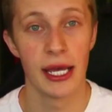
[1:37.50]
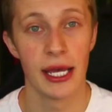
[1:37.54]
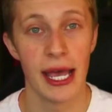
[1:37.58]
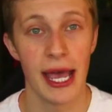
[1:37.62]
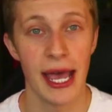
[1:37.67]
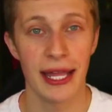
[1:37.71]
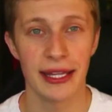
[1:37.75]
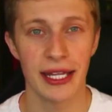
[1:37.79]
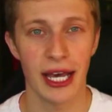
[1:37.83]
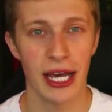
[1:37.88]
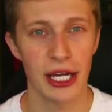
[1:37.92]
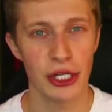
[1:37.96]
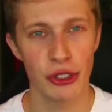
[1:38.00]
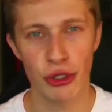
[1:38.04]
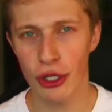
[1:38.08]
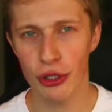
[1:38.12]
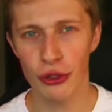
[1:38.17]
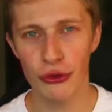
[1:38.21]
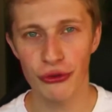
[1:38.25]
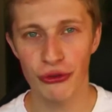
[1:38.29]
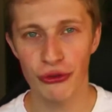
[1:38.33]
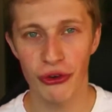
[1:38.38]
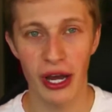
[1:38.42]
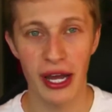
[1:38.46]
and I try
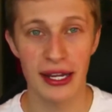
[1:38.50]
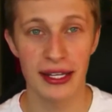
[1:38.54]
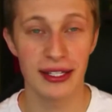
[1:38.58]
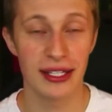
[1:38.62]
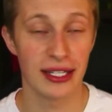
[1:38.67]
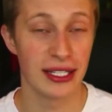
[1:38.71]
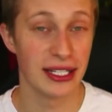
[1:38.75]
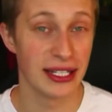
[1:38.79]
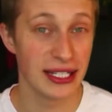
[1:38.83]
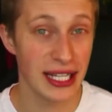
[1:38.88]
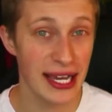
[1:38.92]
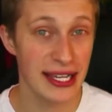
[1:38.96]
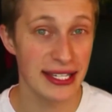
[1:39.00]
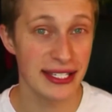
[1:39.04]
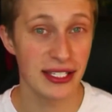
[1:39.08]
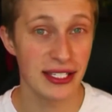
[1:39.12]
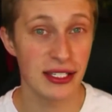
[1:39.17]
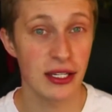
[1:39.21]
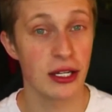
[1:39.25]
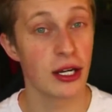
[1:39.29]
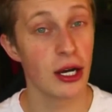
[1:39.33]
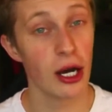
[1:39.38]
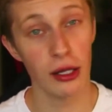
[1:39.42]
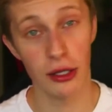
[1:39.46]
to find nice
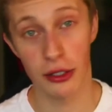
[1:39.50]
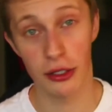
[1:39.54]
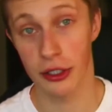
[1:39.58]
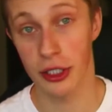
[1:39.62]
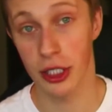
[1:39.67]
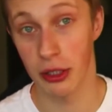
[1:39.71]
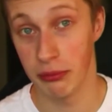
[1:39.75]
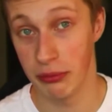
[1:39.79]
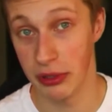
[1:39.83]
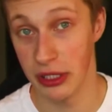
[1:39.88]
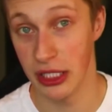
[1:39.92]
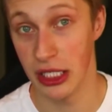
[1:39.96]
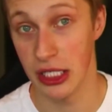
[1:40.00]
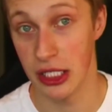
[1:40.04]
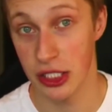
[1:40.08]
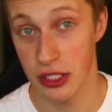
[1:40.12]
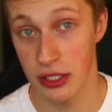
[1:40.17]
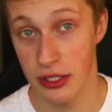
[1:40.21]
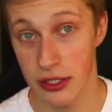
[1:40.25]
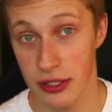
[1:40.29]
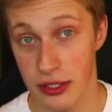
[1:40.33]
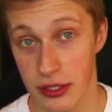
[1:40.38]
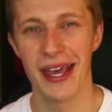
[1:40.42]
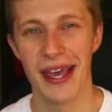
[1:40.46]
color combinations.
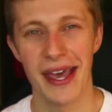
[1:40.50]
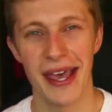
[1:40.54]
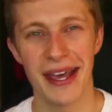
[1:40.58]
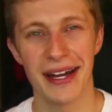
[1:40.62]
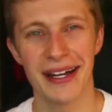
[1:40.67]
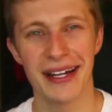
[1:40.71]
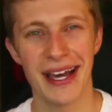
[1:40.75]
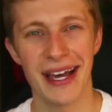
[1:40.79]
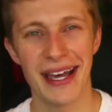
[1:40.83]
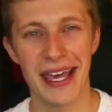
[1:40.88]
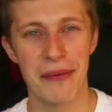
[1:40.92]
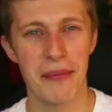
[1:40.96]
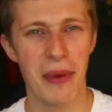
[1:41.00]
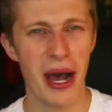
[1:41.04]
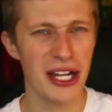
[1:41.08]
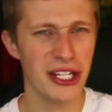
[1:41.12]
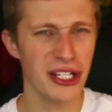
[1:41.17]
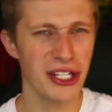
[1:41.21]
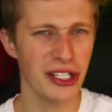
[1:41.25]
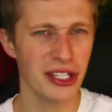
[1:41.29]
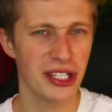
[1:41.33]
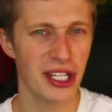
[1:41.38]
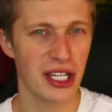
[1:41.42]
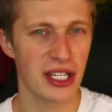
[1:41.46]
And I
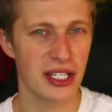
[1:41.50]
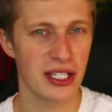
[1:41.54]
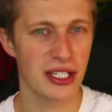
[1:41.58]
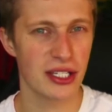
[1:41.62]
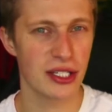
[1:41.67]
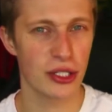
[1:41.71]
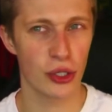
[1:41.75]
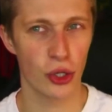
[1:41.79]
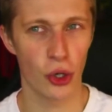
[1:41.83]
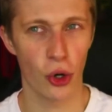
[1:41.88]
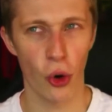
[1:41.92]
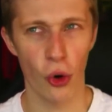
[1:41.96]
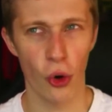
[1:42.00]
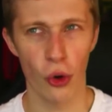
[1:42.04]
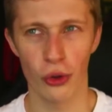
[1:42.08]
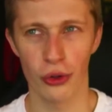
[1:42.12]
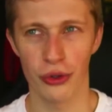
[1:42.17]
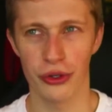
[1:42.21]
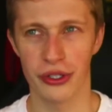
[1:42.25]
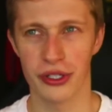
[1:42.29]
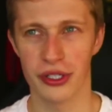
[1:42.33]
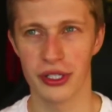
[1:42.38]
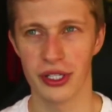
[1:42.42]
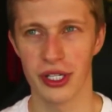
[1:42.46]
imagined this
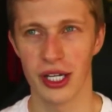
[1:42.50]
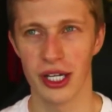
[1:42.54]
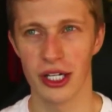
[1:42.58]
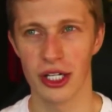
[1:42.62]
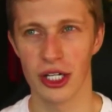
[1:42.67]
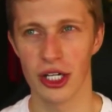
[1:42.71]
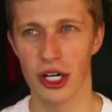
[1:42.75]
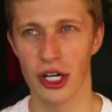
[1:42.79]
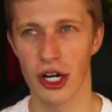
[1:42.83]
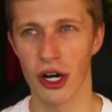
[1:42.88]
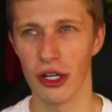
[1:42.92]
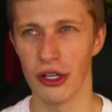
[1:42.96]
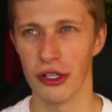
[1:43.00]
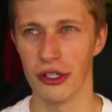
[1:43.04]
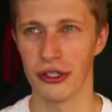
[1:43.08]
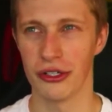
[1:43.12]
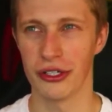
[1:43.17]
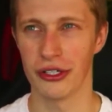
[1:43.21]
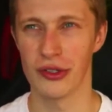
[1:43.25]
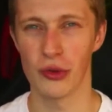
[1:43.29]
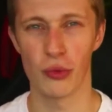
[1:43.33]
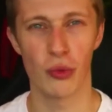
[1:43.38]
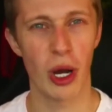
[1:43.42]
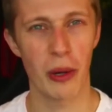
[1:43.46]
gold
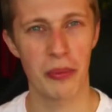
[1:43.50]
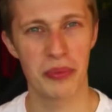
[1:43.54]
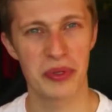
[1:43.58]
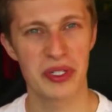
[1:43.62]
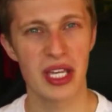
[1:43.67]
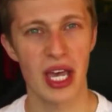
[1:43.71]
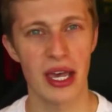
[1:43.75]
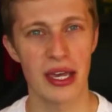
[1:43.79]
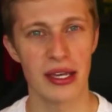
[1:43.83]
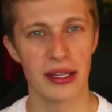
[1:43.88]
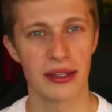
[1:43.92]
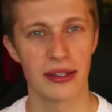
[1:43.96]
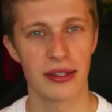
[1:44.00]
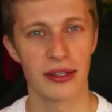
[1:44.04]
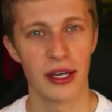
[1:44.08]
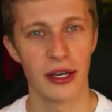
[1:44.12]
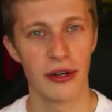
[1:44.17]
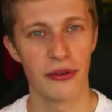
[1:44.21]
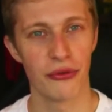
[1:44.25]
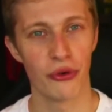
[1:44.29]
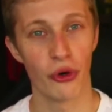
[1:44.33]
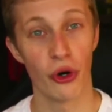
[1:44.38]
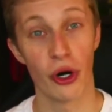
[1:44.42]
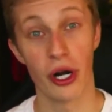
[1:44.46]
colored website
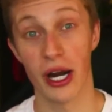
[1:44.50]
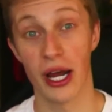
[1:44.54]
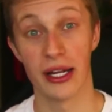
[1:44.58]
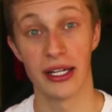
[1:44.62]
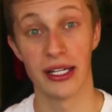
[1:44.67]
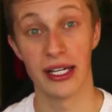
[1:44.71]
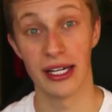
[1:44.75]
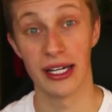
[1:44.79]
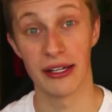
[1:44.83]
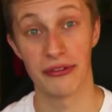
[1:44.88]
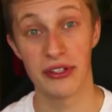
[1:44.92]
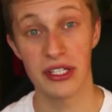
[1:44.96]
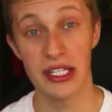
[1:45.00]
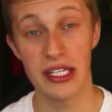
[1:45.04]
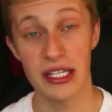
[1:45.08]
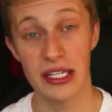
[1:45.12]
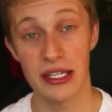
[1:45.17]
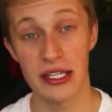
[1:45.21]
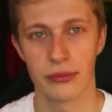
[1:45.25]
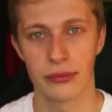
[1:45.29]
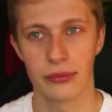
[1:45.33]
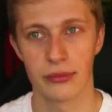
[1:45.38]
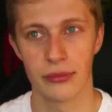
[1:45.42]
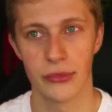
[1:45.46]
for an NFT.
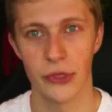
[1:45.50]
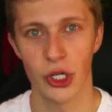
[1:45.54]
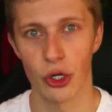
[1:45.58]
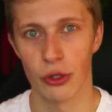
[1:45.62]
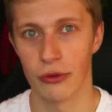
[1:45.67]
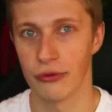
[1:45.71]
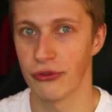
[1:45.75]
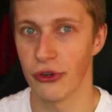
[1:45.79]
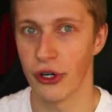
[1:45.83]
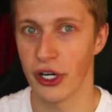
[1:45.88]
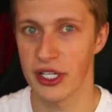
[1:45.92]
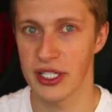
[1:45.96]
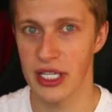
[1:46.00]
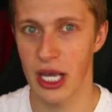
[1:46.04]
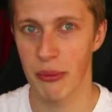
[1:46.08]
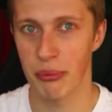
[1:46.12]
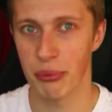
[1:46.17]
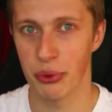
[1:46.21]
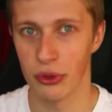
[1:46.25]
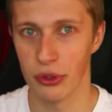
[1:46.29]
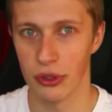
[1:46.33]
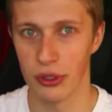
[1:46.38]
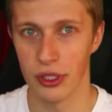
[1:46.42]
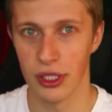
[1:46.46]
You know, for
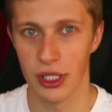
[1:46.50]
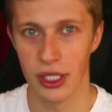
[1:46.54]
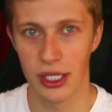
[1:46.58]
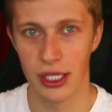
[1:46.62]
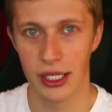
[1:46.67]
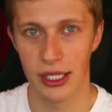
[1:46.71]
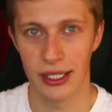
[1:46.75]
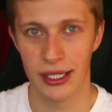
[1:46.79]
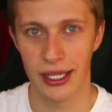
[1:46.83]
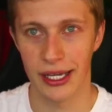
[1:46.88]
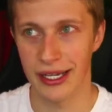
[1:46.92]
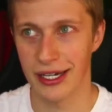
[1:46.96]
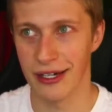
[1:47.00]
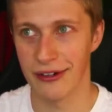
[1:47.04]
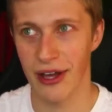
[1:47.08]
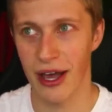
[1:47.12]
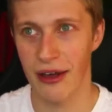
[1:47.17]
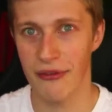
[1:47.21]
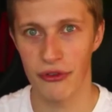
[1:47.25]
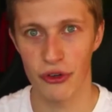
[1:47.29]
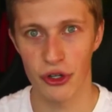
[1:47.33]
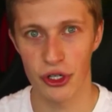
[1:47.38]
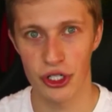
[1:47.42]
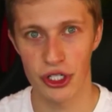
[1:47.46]
example, like in
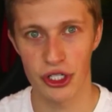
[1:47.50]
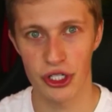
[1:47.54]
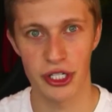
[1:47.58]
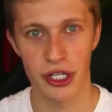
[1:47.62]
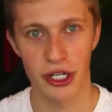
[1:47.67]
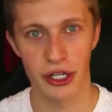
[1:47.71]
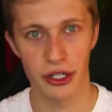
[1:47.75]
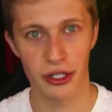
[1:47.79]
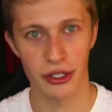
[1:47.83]
average, they're